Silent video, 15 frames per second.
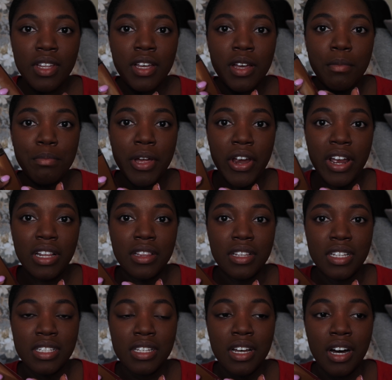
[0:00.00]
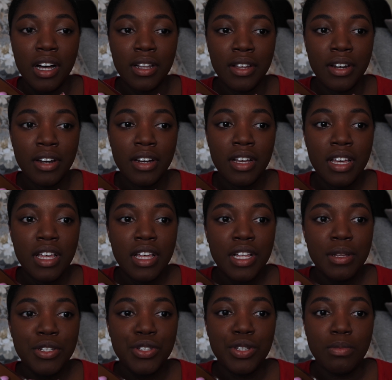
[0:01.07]
comparing this color
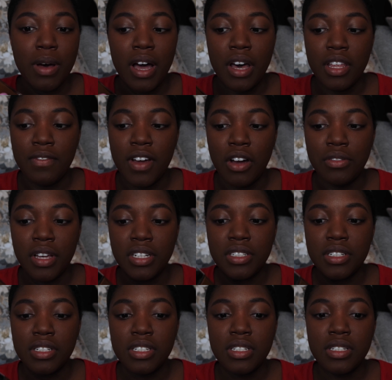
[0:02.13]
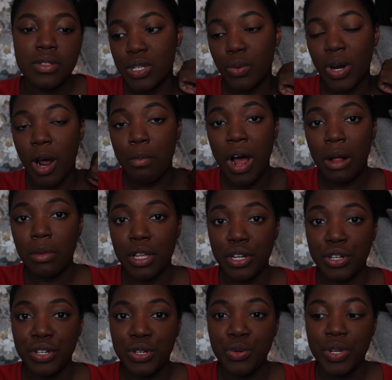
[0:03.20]
to my other foundations, so what I'll probably
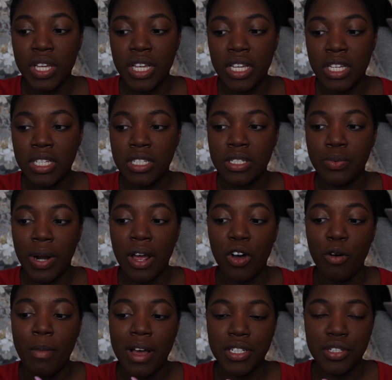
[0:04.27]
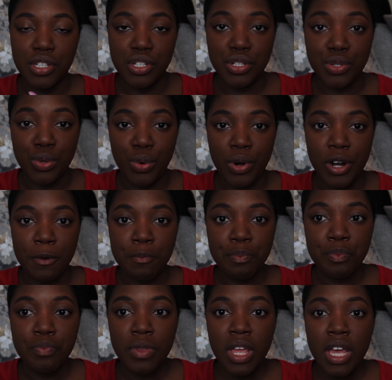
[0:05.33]
do is when I go back to the store,
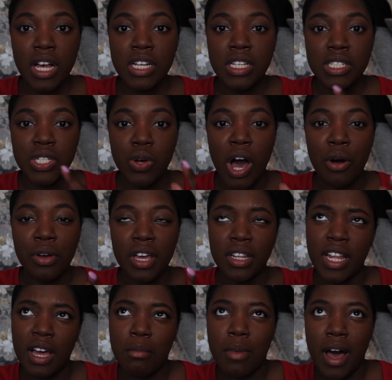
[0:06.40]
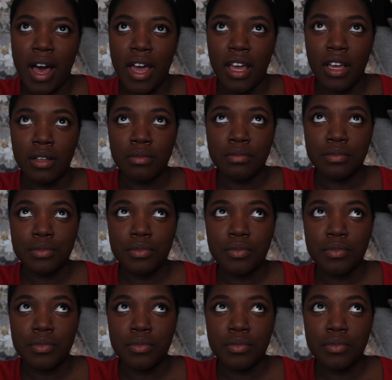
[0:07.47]
so I'll get like my